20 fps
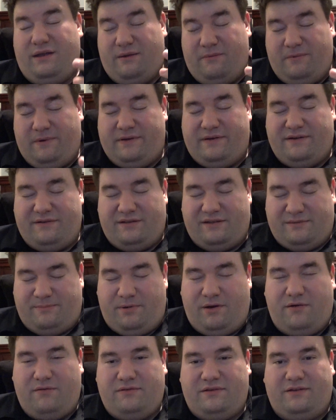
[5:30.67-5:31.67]
Which I
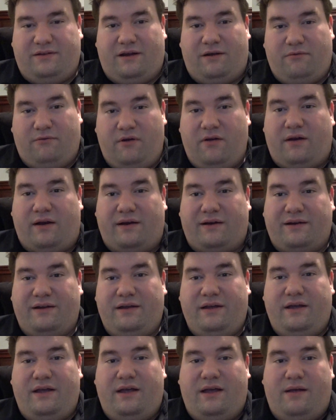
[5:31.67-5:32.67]
suppose is ironic,
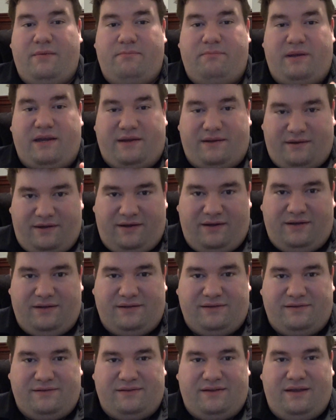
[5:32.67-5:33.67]

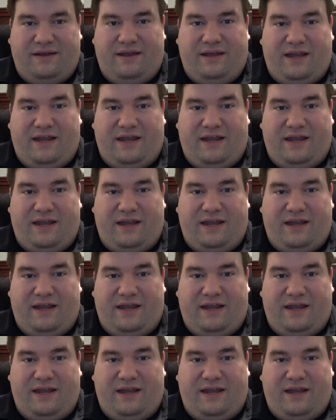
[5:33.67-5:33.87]
because